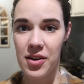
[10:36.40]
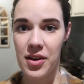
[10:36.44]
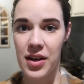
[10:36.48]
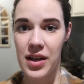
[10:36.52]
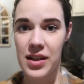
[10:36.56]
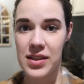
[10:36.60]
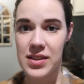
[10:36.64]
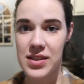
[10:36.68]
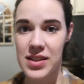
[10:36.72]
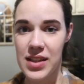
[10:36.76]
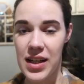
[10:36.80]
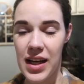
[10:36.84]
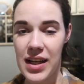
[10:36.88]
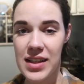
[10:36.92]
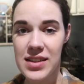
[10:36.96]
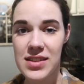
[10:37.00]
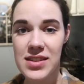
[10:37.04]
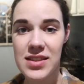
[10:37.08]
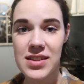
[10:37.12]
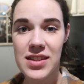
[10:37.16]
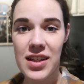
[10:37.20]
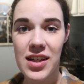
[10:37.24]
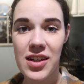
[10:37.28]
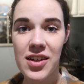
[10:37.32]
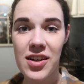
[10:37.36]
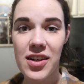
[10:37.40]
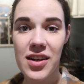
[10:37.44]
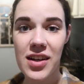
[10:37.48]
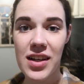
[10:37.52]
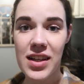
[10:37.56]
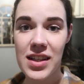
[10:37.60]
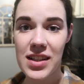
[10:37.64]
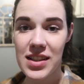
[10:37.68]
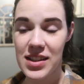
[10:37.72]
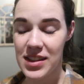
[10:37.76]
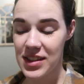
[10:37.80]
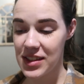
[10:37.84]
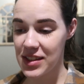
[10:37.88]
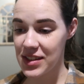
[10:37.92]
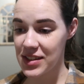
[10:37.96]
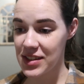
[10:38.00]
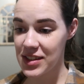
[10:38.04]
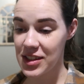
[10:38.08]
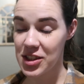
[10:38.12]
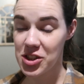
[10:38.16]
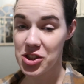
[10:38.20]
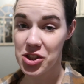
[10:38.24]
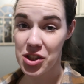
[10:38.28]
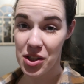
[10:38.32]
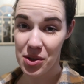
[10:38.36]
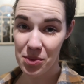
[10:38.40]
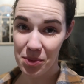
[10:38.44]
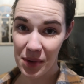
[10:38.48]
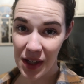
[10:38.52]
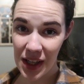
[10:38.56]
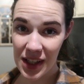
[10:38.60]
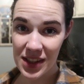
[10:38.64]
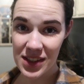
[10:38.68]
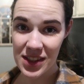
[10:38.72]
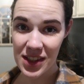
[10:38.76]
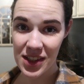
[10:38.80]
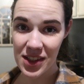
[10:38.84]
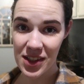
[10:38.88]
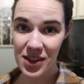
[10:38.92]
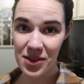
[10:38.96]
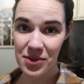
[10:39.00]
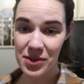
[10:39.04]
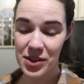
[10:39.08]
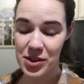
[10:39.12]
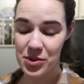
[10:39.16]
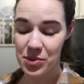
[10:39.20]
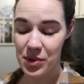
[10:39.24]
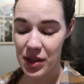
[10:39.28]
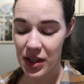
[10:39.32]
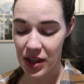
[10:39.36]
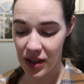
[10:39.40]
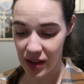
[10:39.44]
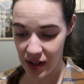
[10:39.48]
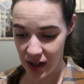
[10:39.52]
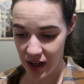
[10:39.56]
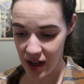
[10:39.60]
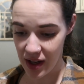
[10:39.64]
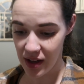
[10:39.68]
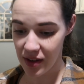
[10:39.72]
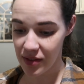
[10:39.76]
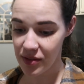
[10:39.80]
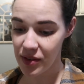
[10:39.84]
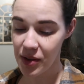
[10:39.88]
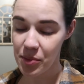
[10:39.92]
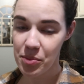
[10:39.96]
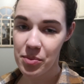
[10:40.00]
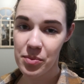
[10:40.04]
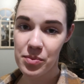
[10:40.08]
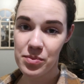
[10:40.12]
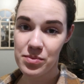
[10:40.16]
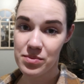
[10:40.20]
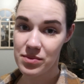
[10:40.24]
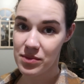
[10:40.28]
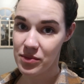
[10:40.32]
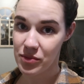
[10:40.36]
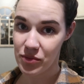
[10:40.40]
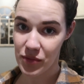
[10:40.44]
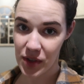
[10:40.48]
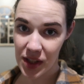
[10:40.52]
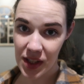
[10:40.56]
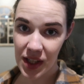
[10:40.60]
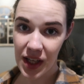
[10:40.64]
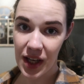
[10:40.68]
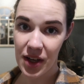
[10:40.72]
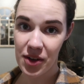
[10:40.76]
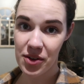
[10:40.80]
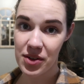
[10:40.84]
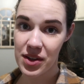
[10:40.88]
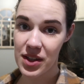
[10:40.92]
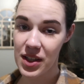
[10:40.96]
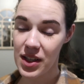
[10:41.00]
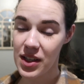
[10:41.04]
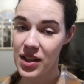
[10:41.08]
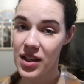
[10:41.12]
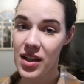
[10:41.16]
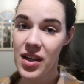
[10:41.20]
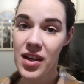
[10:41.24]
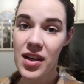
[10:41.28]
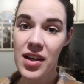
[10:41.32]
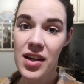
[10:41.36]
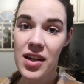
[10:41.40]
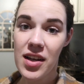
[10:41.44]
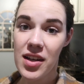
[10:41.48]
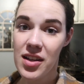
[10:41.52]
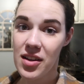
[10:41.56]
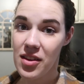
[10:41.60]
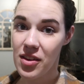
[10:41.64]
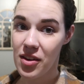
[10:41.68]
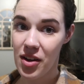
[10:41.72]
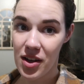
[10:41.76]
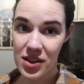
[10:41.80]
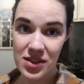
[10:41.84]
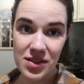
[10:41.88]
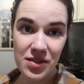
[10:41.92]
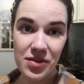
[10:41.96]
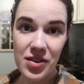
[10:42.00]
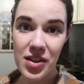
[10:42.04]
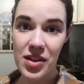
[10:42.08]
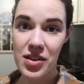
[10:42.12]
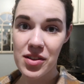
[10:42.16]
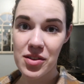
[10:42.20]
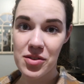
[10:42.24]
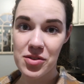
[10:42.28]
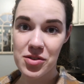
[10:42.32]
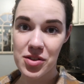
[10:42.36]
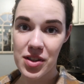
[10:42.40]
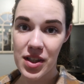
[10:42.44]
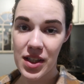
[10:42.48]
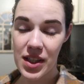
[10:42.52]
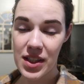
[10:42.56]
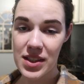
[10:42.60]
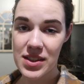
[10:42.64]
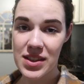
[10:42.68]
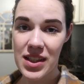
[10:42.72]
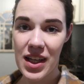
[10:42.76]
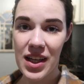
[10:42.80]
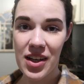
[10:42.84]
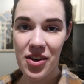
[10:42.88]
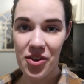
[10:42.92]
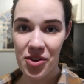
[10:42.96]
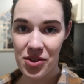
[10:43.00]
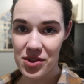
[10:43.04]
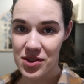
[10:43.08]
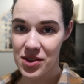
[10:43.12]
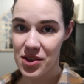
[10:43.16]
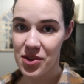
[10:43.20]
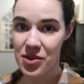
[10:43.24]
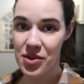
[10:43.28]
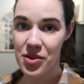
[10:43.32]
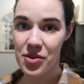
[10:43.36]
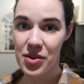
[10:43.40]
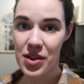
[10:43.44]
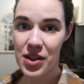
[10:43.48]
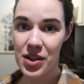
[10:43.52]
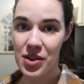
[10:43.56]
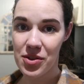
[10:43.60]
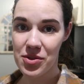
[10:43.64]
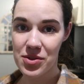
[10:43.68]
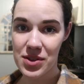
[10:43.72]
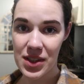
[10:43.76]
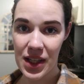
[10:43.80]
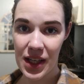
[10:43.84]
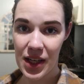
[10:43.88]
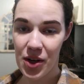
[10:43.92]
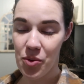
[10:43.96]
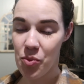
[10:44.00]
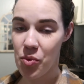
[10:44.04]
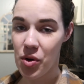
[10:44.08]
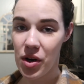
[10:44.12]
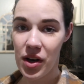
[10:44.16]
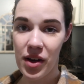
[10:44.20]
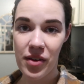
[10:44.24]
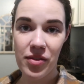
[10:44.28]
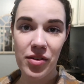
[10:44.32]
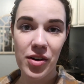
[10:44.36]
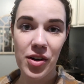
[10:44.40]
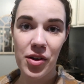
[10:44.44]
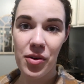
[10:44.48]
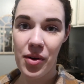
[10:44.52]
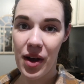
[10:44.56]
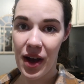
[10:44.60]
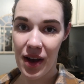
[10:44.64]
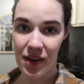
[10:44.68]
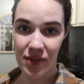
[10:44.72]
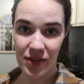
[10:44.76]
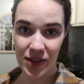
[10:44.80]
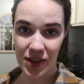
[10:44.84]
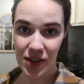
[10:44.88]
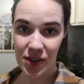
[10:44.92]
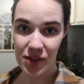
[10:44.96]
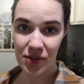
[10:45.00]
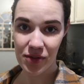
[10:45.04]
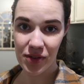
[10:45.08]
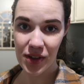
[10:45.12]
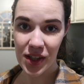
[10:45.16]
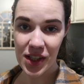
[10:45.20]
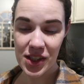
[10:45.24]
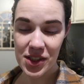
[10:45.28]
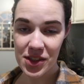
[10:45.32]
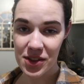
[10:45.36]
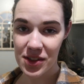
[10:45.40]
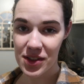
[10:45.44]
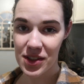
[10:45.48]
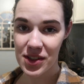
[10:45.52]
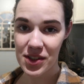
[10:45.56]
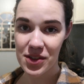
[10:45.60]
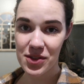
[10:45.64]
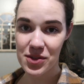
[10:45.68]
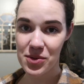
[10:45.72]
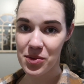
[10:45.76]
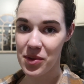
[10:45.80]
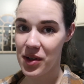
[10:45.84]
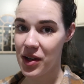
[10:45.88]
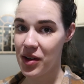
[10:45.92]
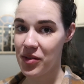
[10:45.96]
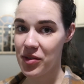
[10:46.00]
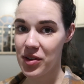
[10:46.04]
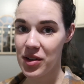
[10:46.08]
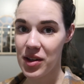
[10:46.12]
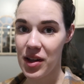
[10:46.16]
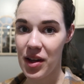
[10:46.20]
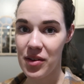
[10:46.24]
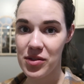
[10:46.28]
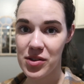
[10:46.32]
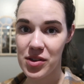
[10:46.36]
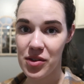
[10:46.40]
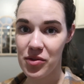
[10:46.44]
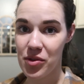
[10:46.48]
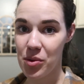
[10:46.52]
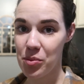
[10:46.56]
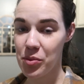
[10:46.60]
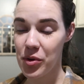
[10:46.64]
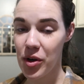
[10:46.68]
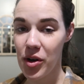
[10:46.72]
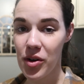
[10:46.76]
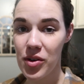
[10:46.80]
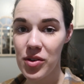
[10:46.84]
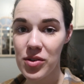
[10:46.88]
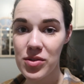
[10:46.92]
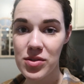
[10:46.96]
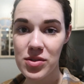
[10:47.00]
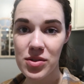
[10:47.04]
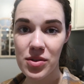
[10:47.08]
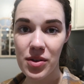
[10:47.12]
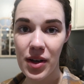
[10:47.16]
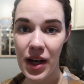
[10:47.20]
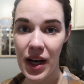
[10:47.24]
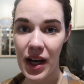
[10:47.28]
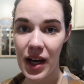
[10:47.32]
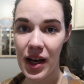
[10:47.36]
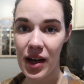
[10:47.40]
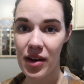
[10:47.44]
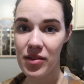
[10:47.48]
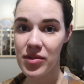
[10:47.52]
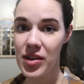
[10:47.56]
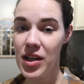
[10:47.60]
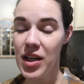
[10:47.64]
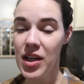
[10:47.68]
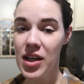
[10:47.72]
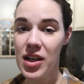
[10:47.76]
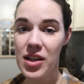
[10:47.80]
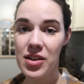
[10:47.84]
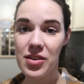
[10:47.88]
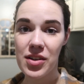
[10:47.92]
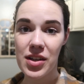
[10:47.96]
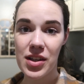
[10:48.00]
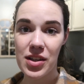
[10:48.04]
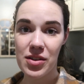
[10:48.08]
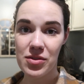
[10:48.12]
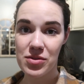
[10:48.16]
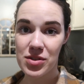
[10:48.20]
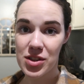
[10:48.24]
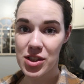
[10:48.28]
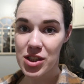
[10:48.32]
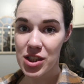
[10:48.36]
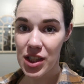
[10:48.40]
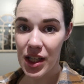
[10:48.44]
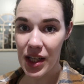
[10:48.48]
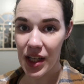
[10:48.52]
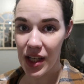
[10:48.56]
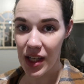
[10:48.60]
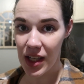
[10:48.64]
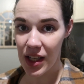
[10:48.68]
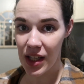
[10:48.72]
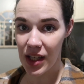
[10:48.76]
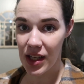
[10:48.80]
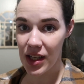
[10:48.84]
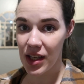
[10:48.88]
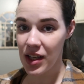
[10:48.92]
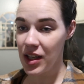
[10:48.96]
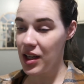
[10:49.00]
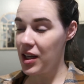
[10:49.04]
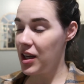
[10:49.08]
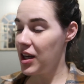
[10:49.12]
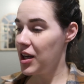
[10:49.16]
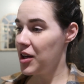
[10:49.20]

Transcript: Okay, tonight's dinner is sheet pan dinner, which we love. Really healthy, lots of good nutrients, and also you can use like whatever you have in your fridge. You can use whatever leftover produce you have. You can use chicken.